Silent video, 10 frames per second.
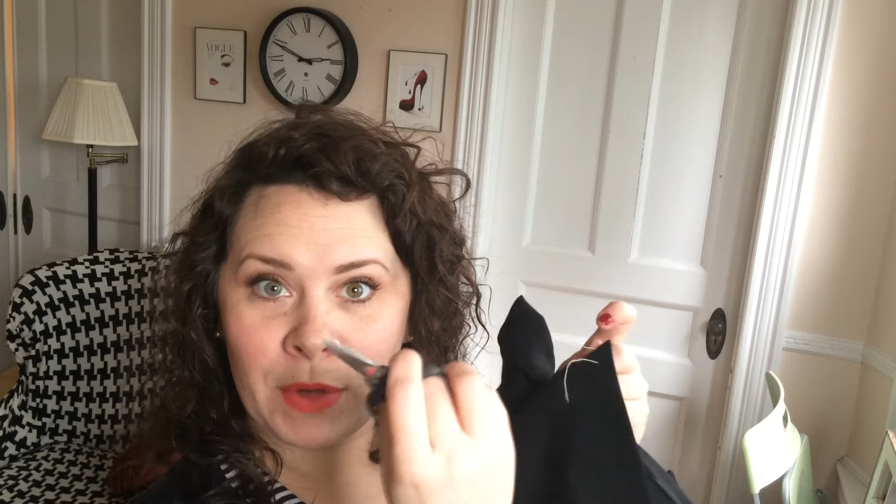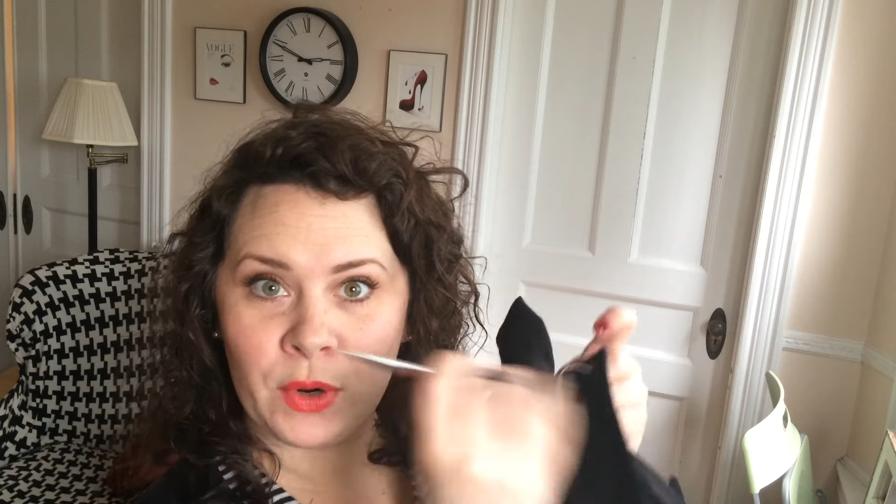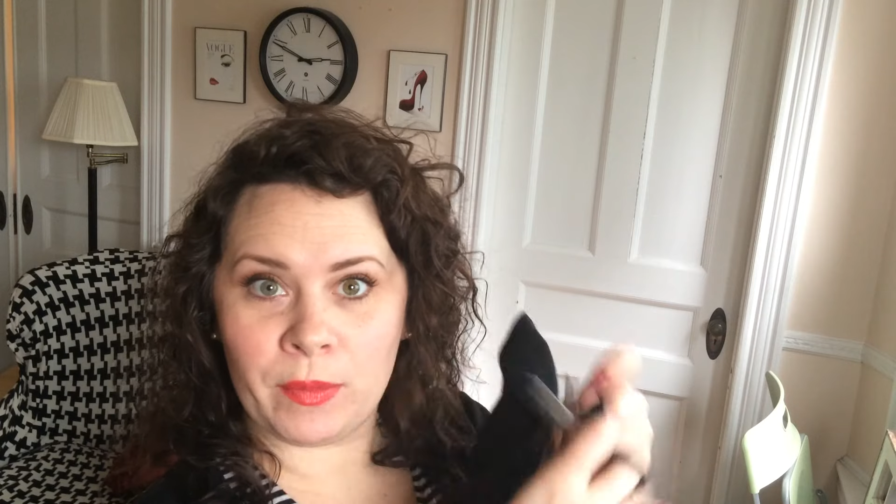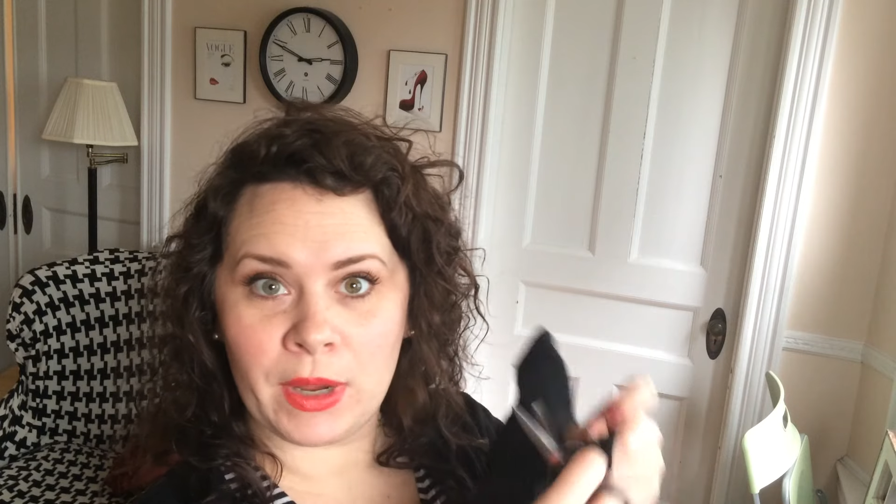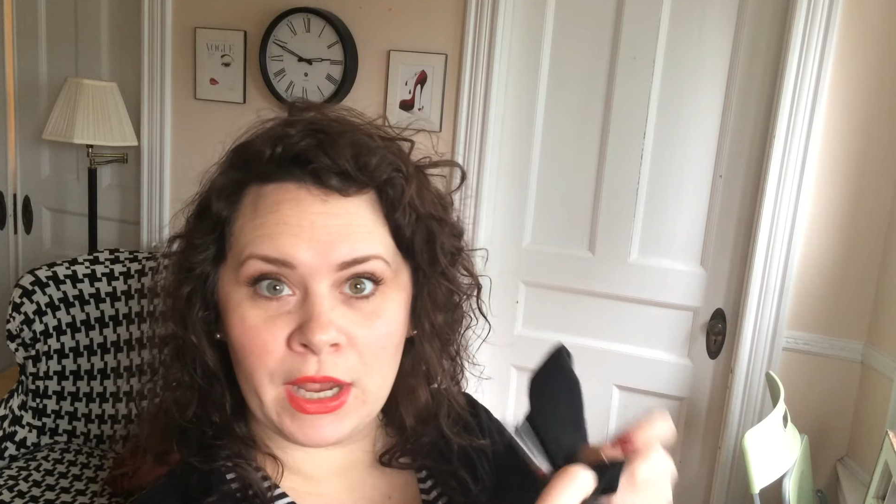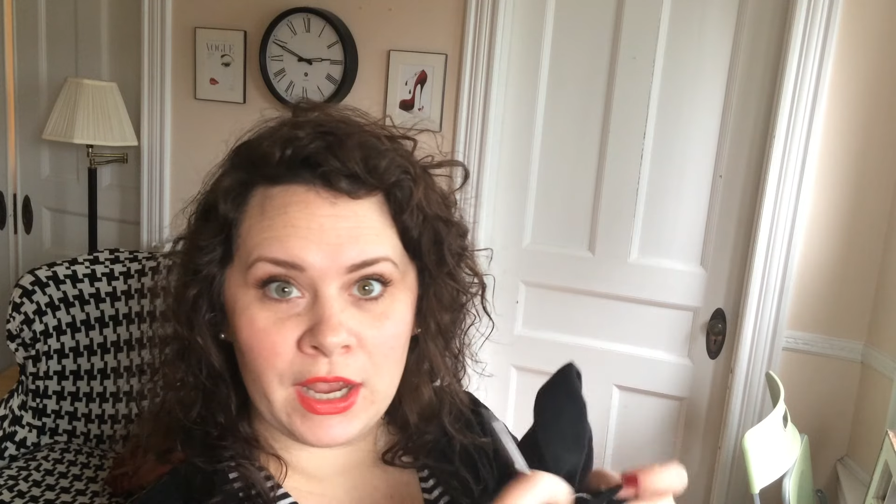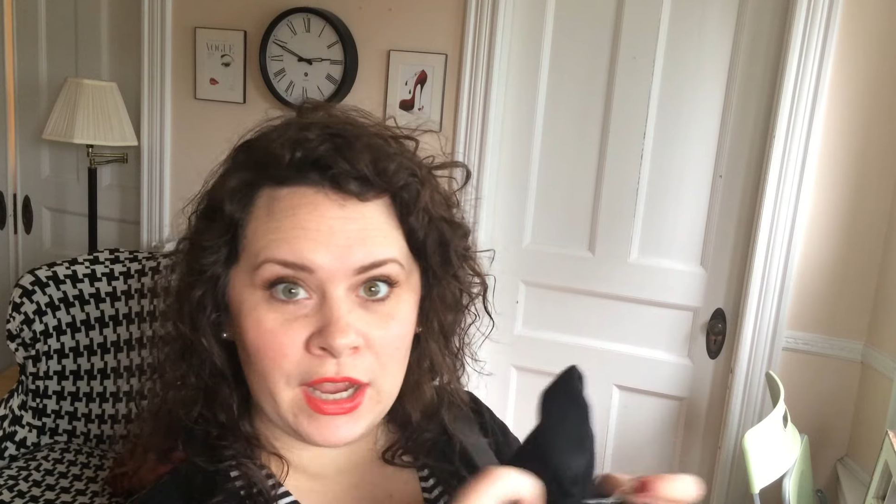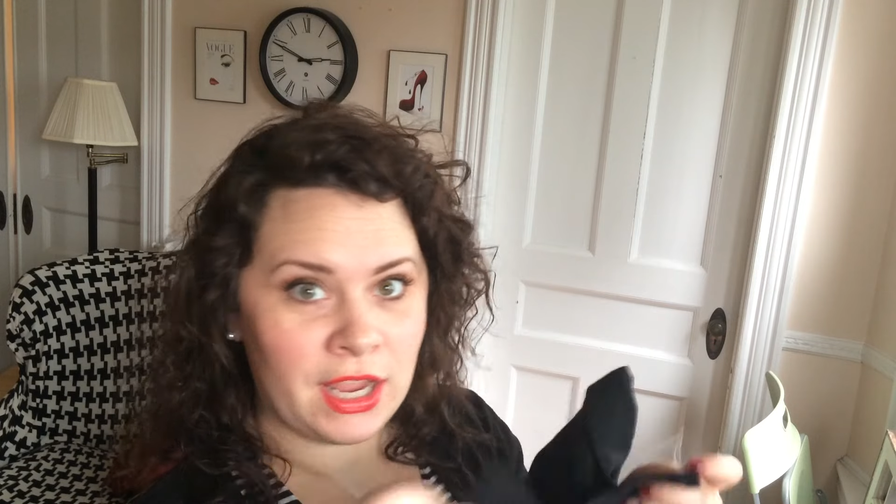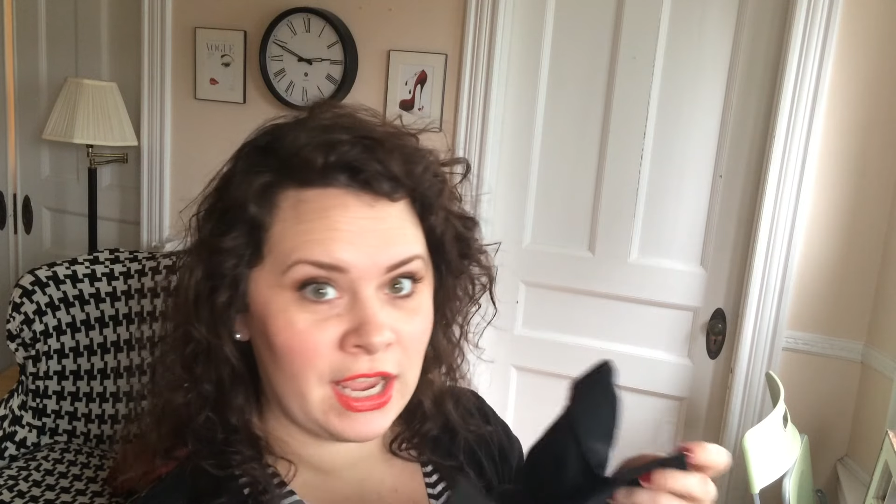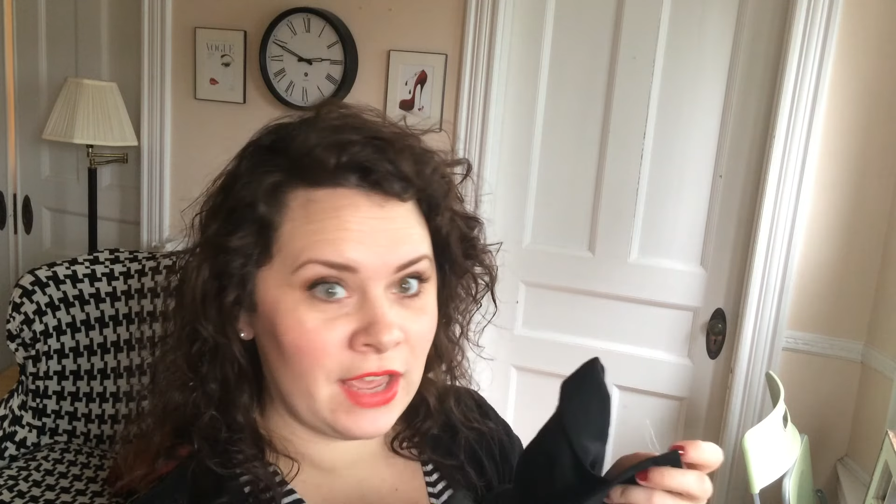boop,
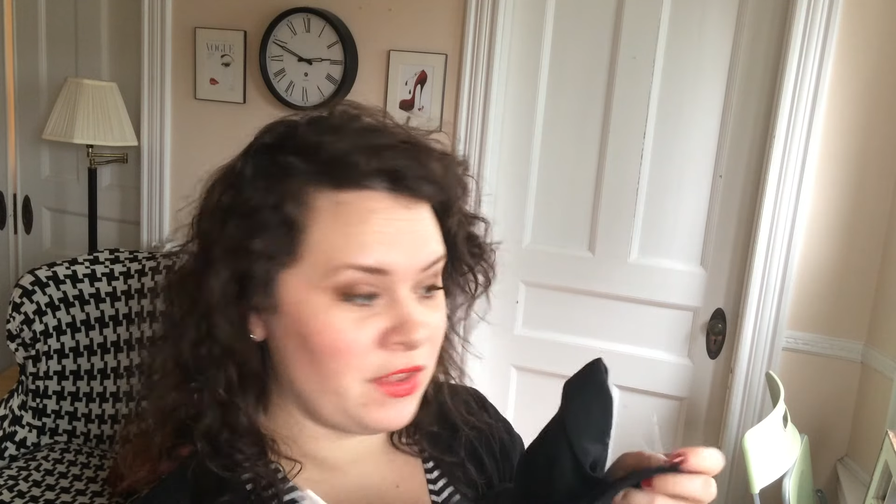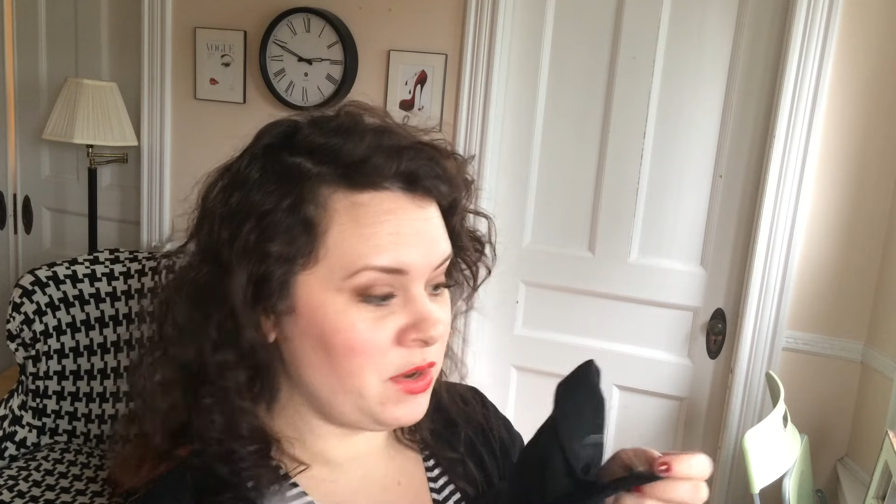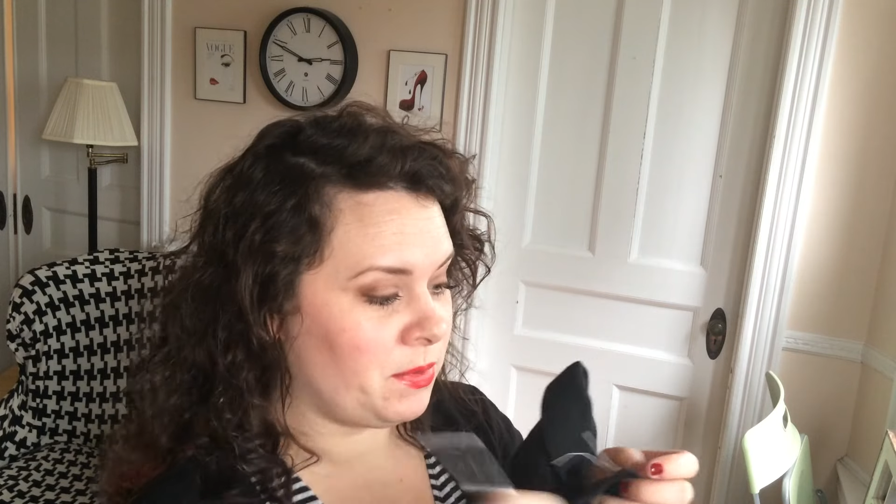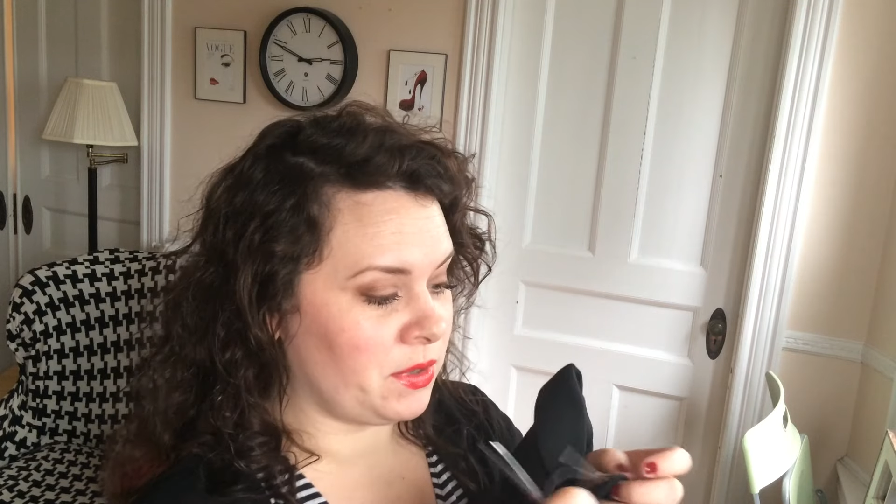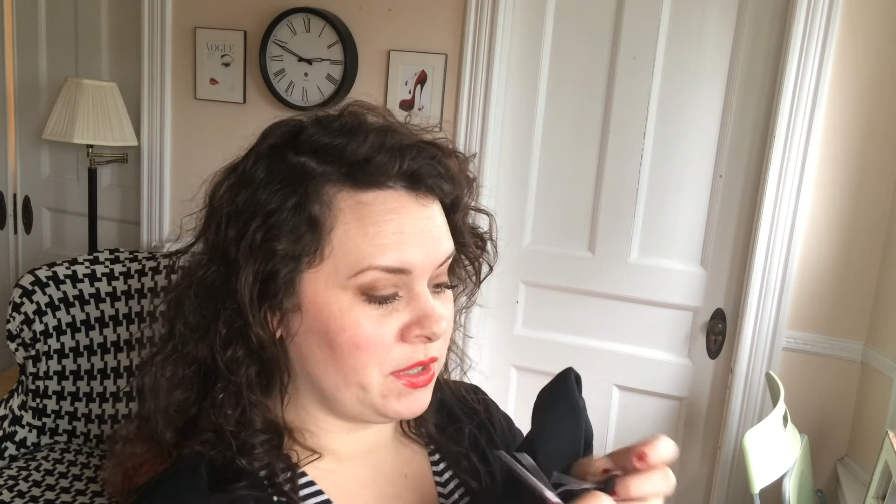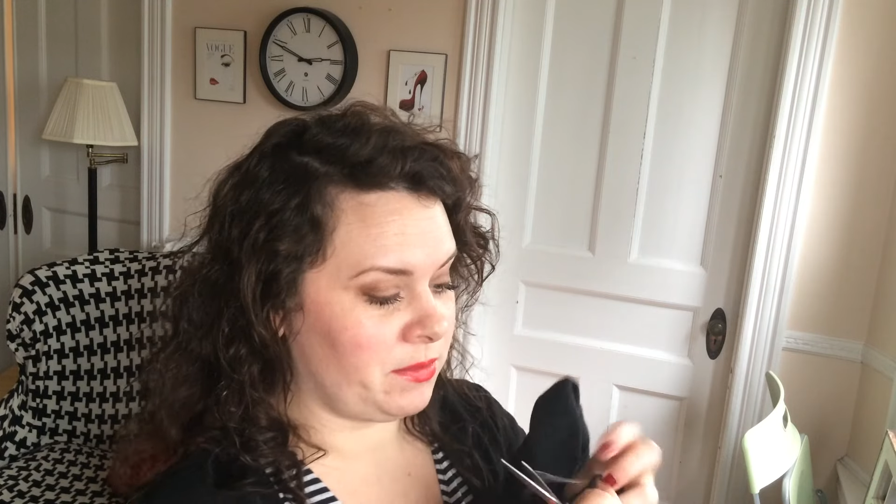and then you pull